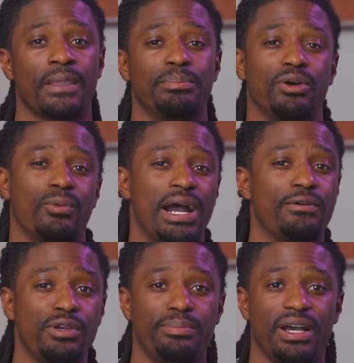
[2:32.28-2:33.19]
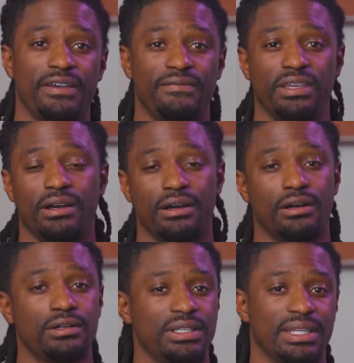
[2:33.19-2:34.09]
But why are we buying
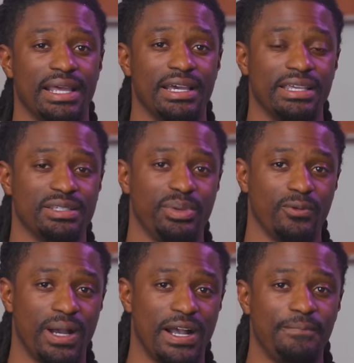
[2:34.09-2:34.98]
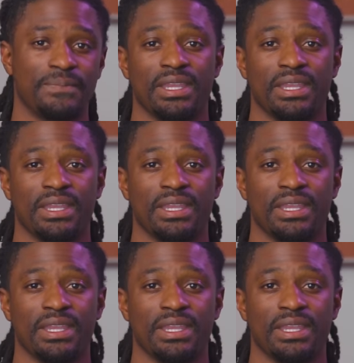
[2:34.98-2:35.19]
VOO and not SPY?